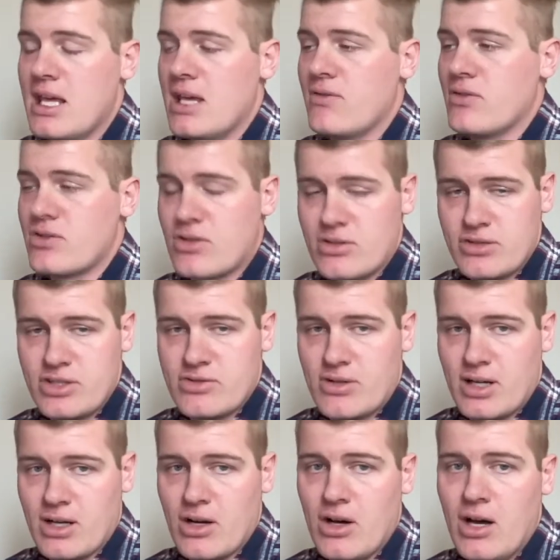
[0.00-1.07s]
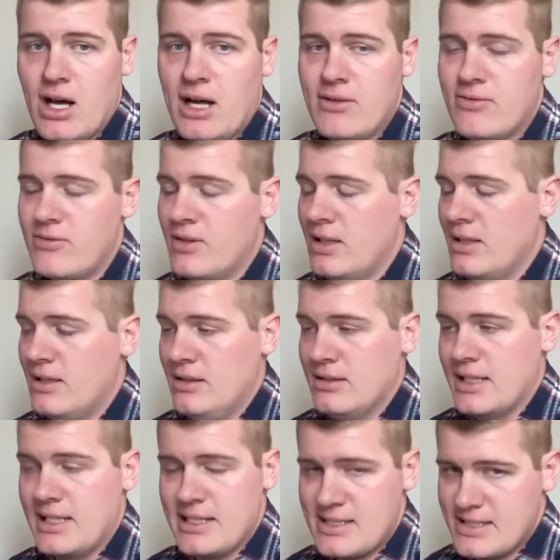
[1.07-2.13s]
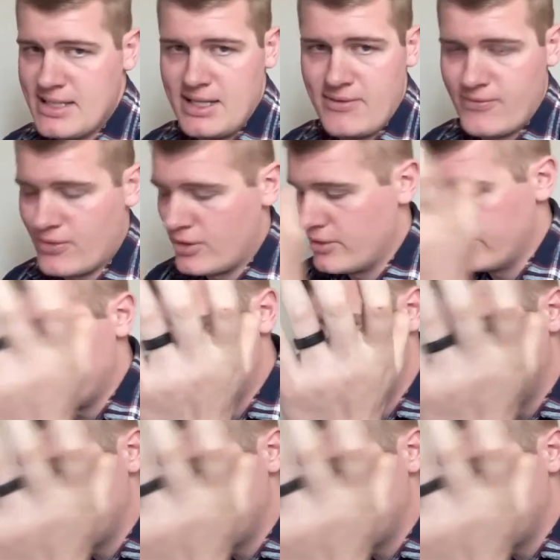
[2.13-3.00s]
If you turn the truck off, let it sit for